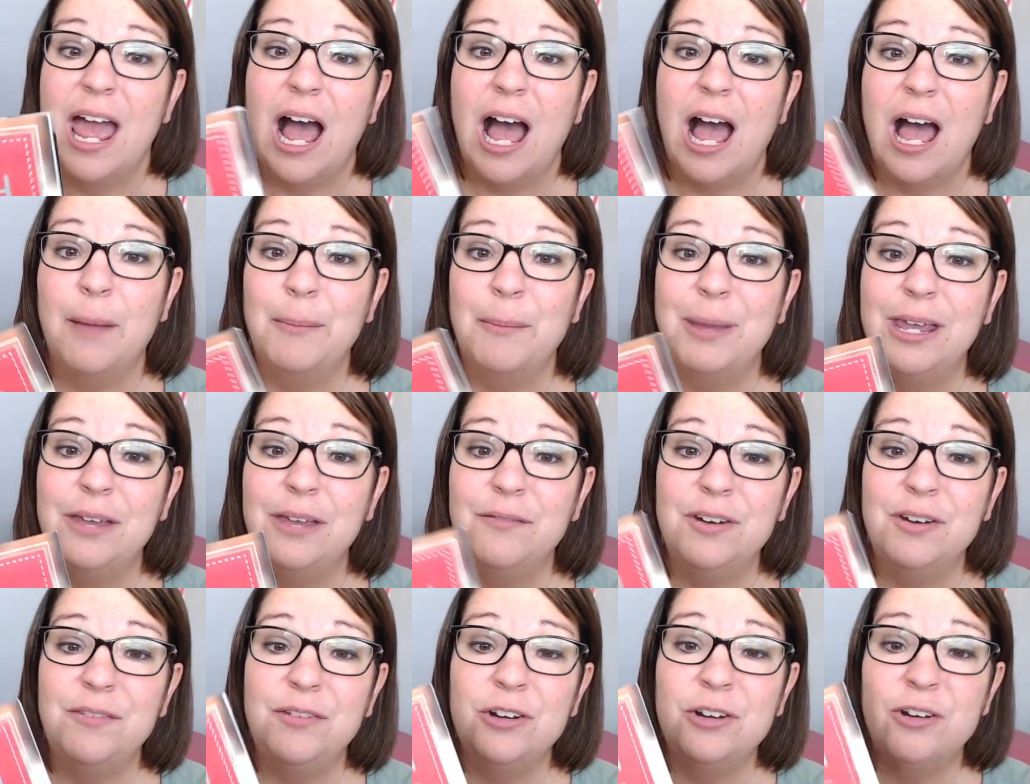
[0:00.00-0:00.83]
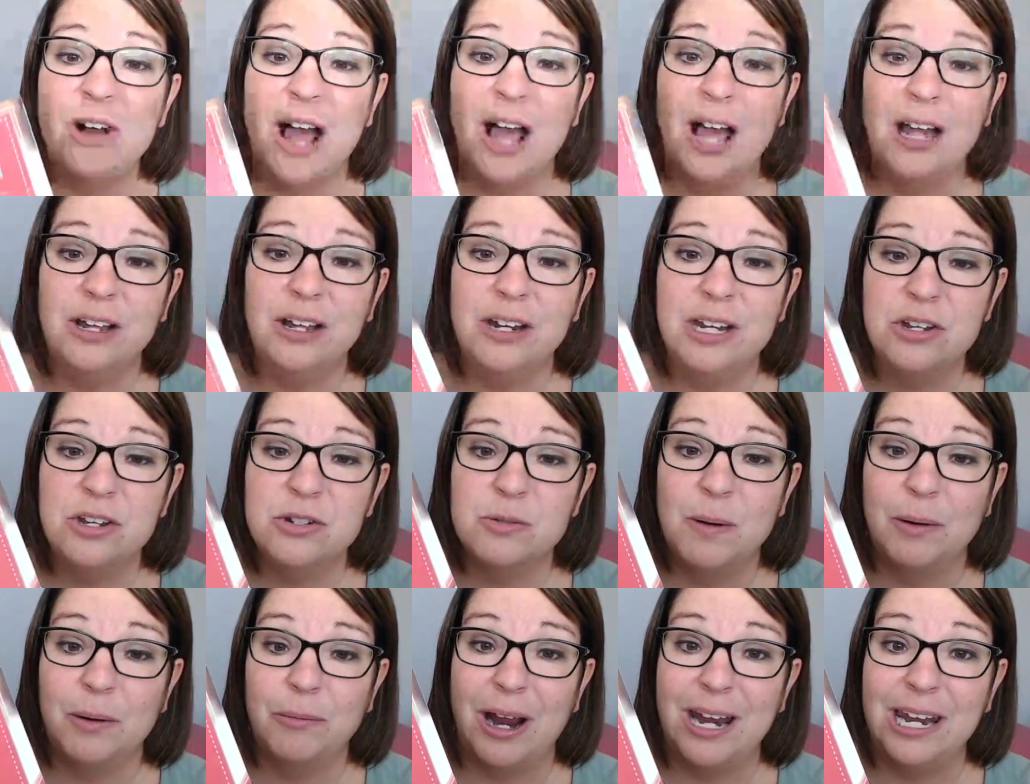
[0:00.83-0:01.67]
Um, even if you're not going to
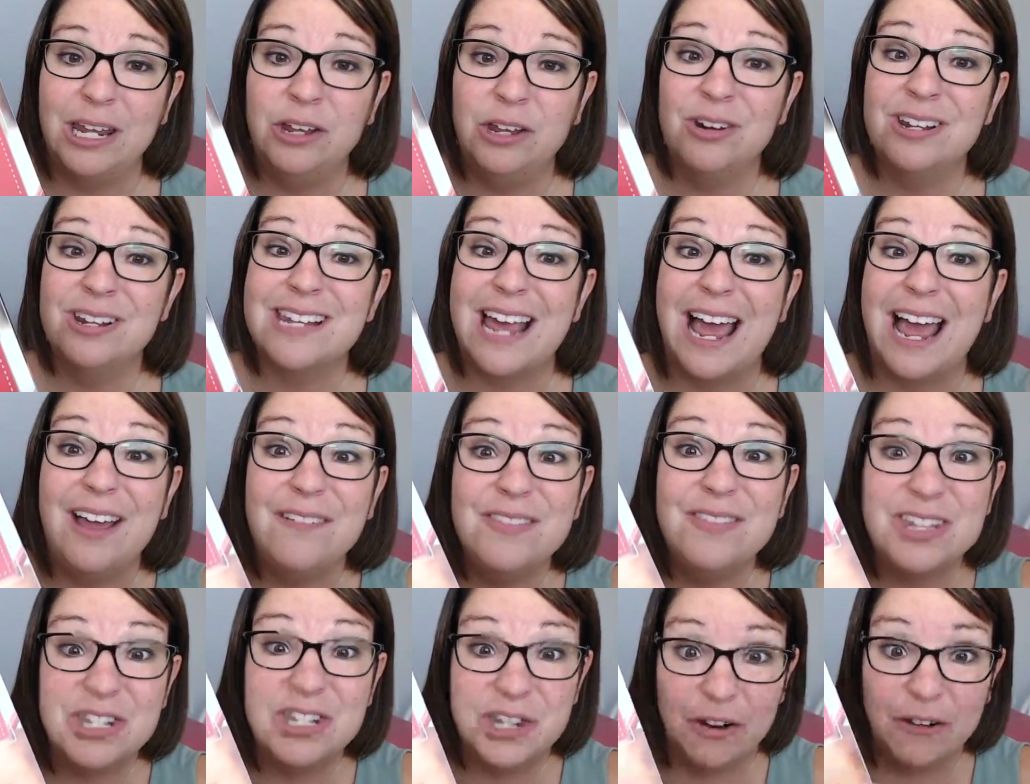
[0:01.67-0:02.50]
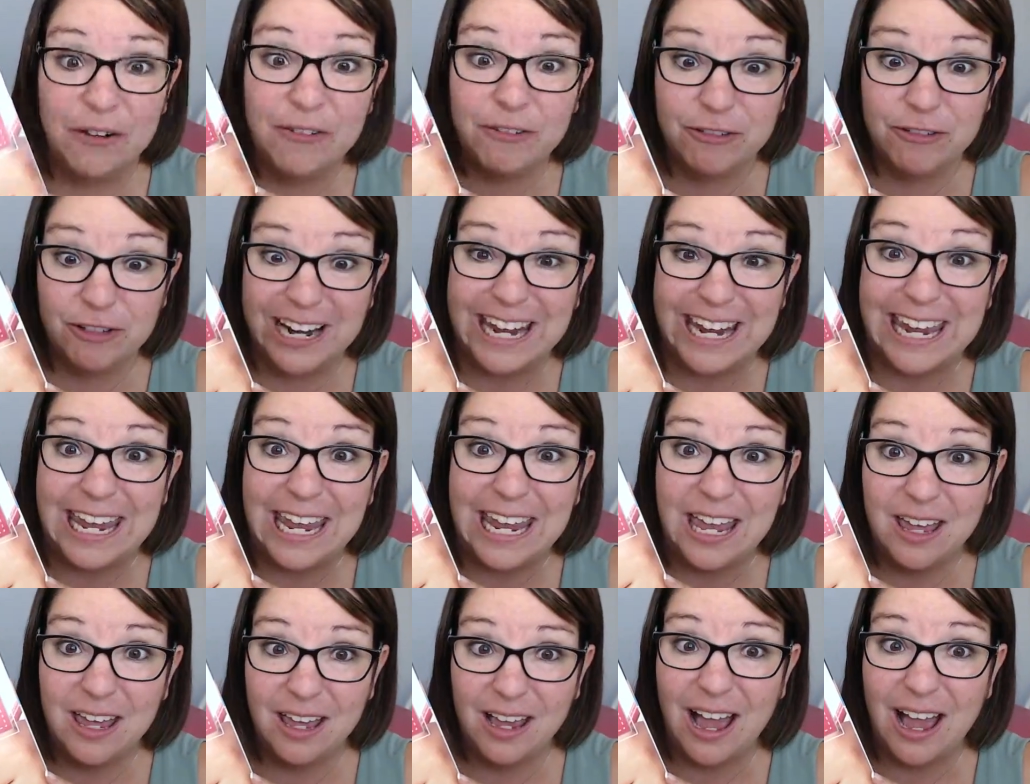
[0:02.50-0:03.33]
use my writing units, I have this
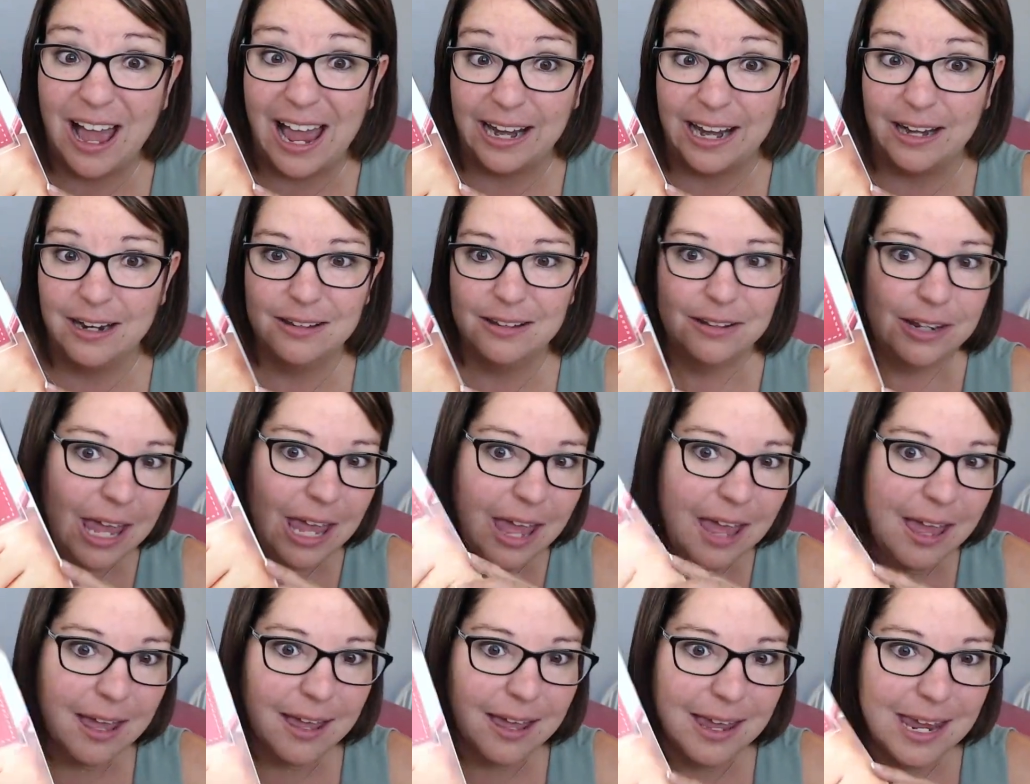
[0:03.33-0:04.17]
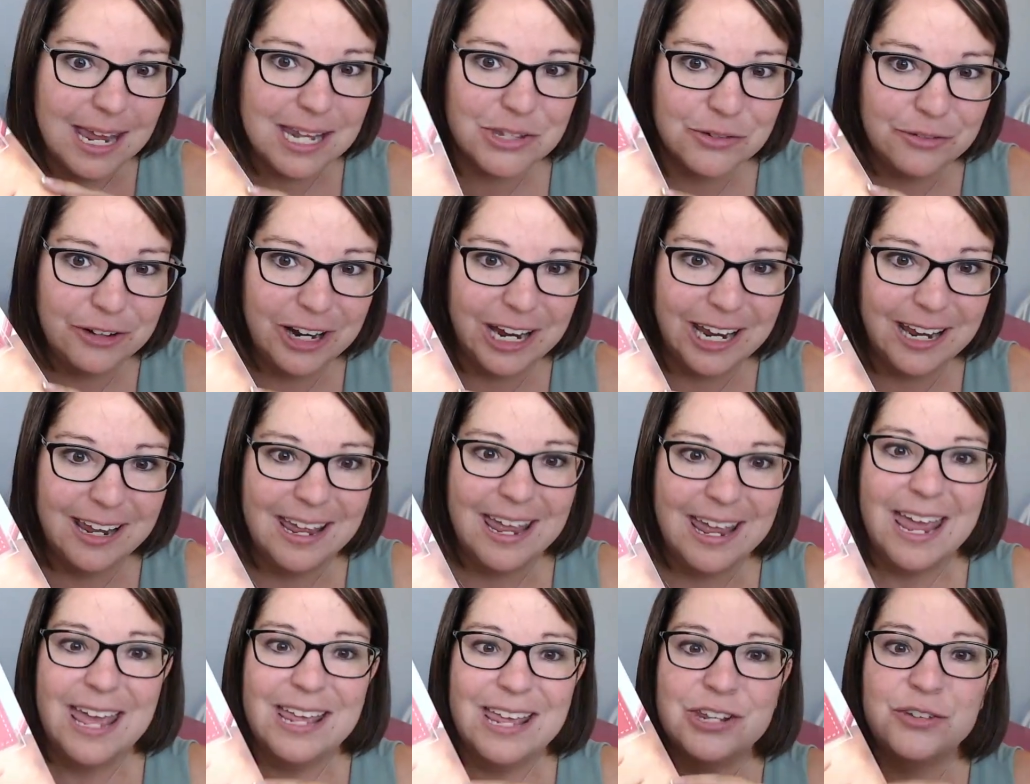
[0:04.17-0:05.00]
free guide. Yeah, it's free.
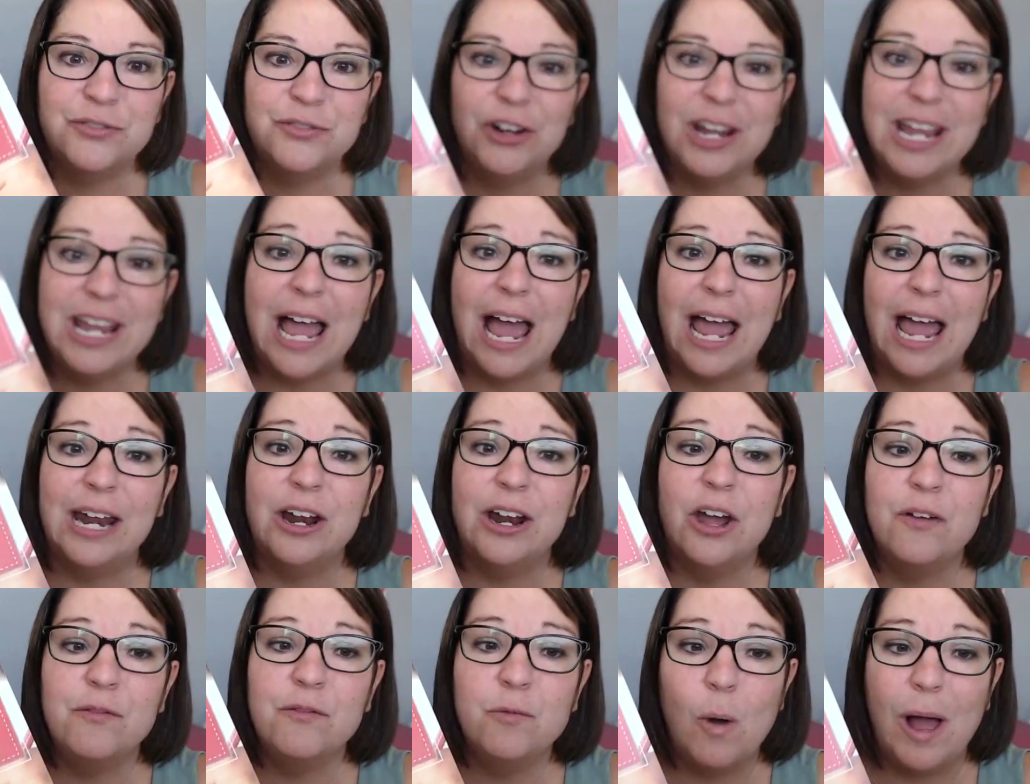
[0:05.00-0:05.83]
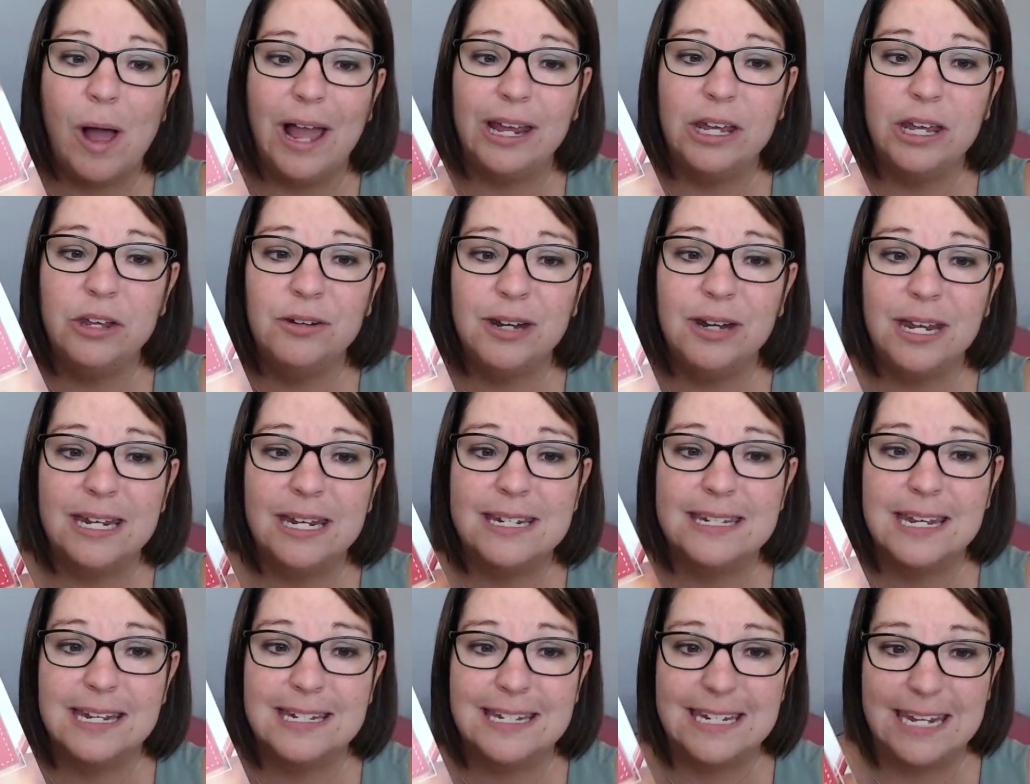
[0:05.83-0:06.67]
This free guide of what you
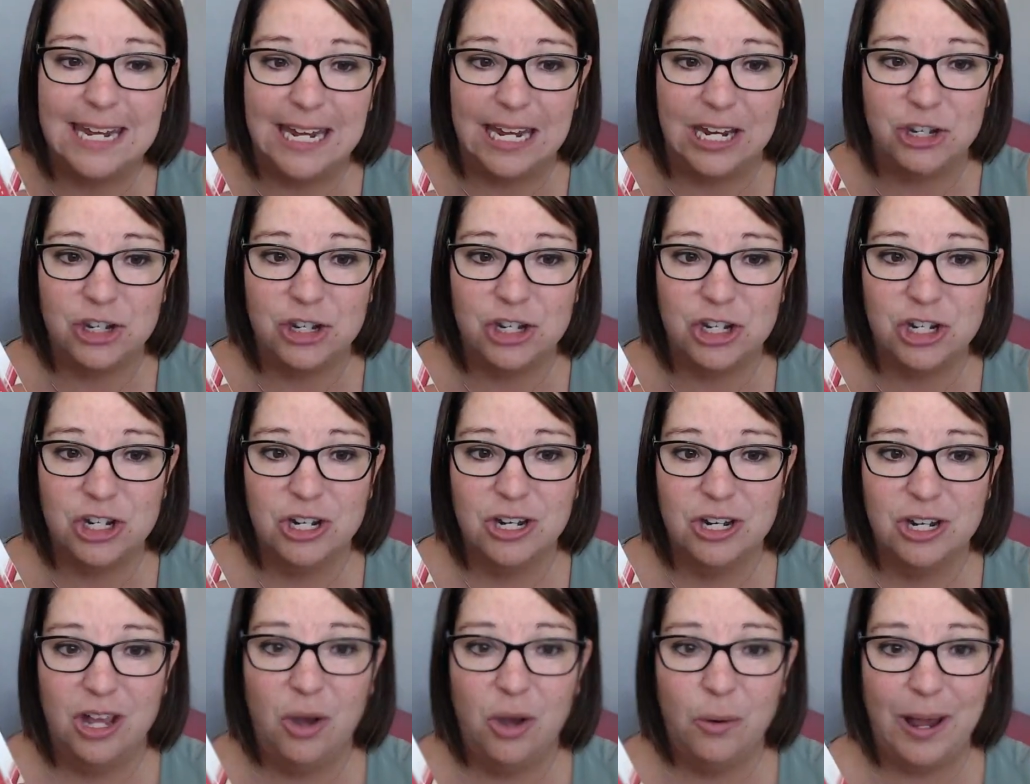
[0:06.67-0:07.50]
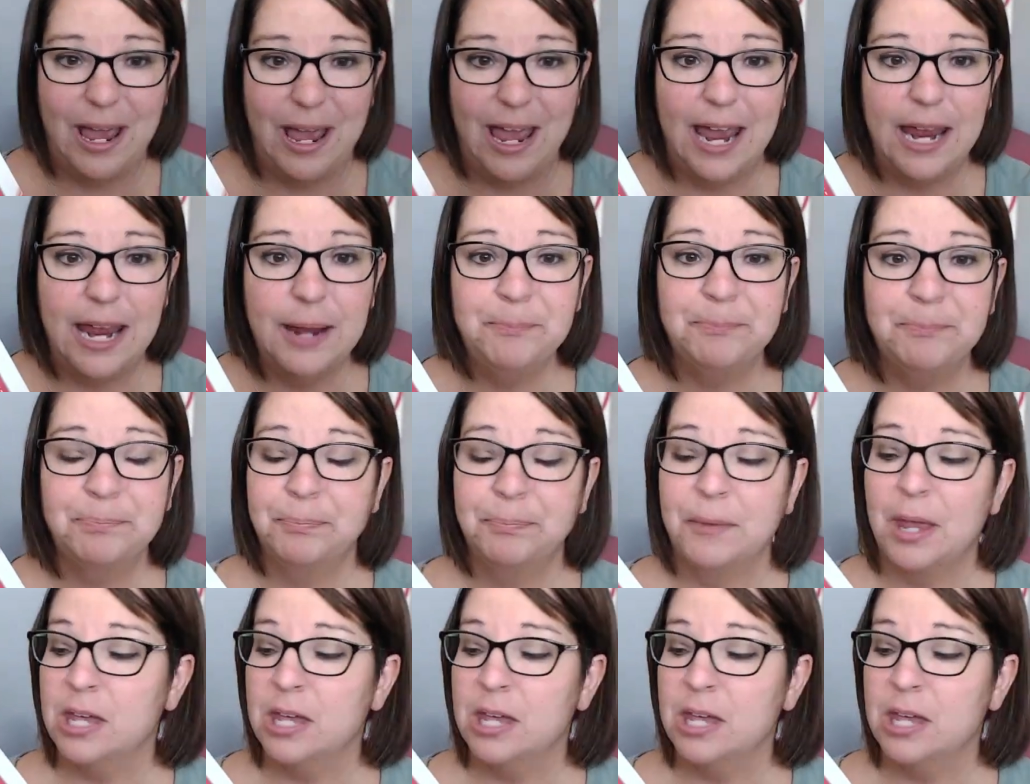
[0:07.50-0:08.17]
need to teach, okay?